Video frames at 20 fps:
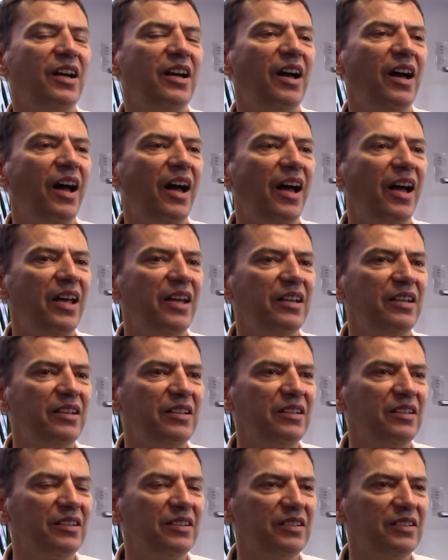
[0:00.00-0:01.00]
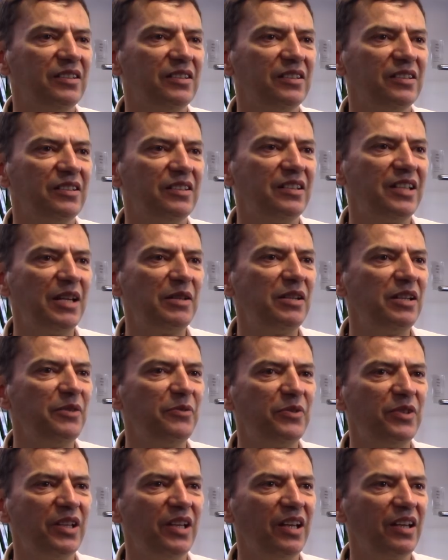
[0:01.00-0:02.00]
and uh,
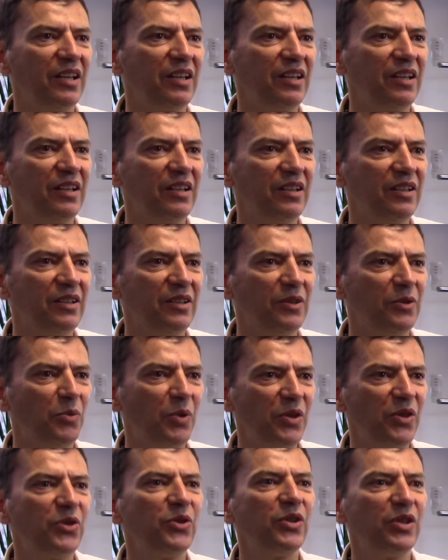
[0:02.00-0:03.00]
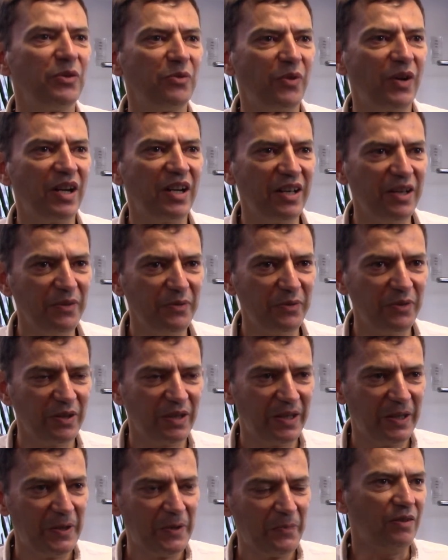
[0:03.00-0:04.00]
deadlifting uh,
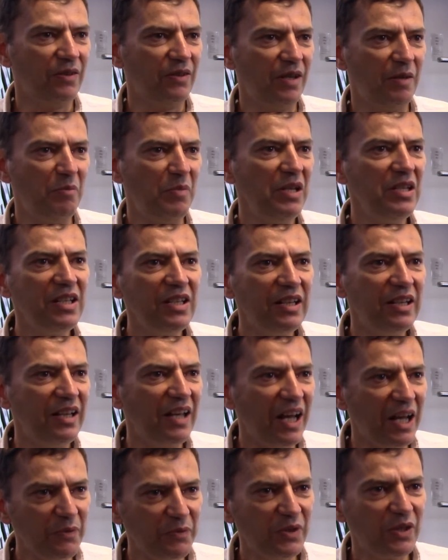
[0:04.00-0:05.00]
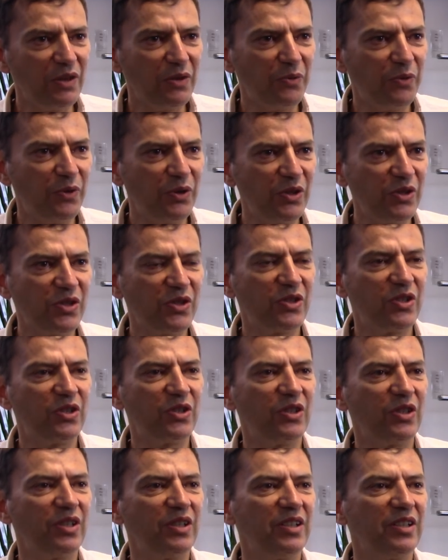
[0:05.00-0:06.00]
135. Uh, immediately after the
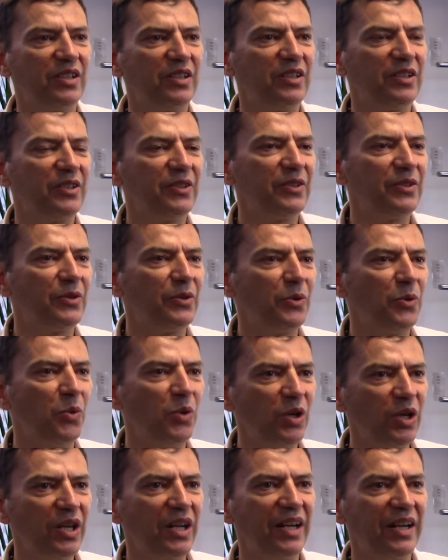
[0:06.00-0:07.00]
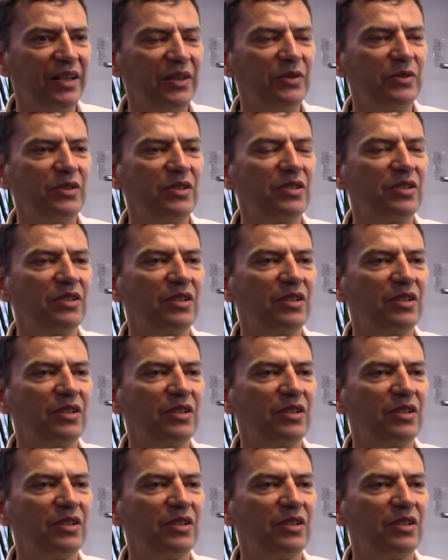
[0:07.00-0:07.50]
first uh, workout,